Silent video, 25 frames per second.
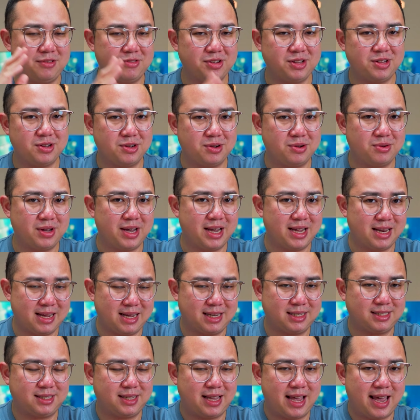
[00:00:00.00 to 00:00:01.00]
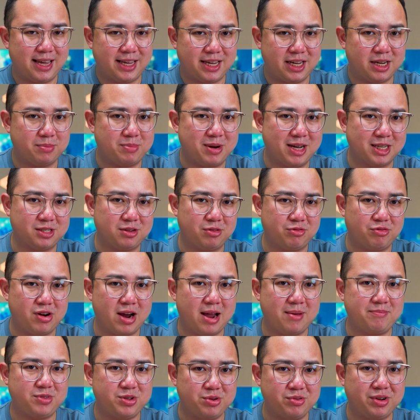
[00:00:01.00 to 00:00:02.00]
even though it has 8GB of
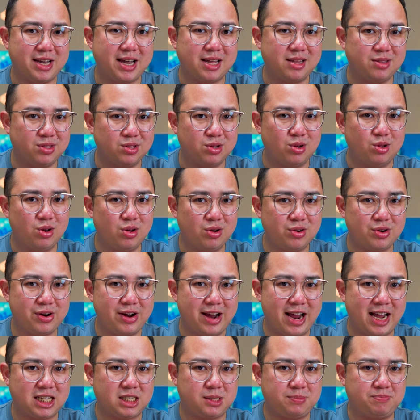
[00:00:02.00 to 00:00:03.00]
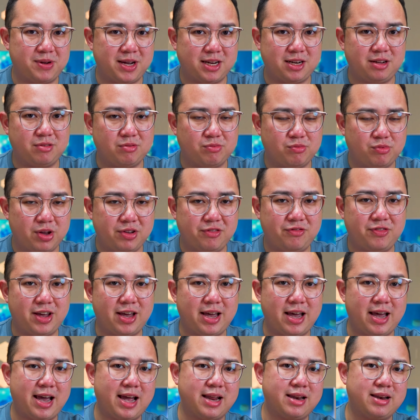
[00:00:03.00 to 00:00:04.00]
RAM, you can no longer expand it with
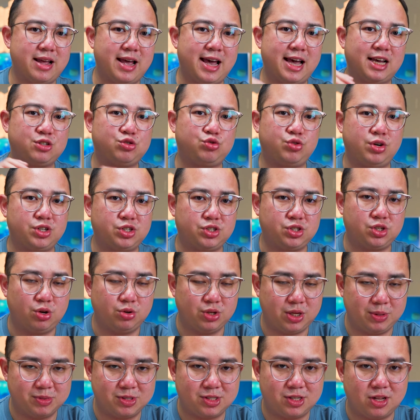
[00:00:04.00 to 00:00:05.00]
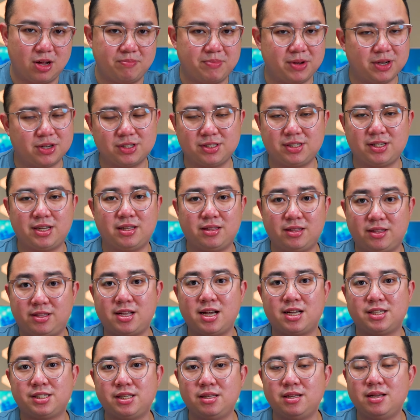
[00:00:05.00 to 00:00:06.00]
an extra SODIMM slot because it
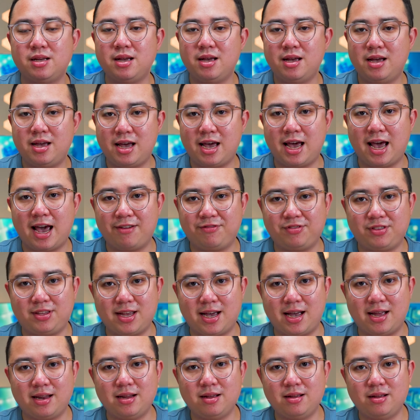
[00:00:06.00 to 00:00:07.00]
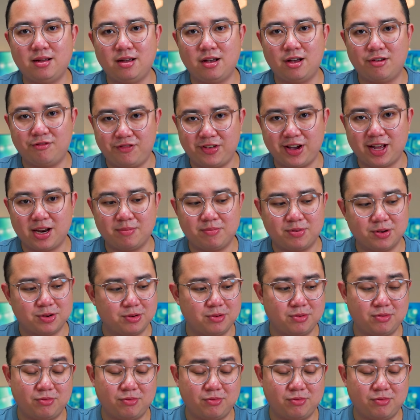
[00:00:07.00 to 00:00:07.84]
doesn't have that available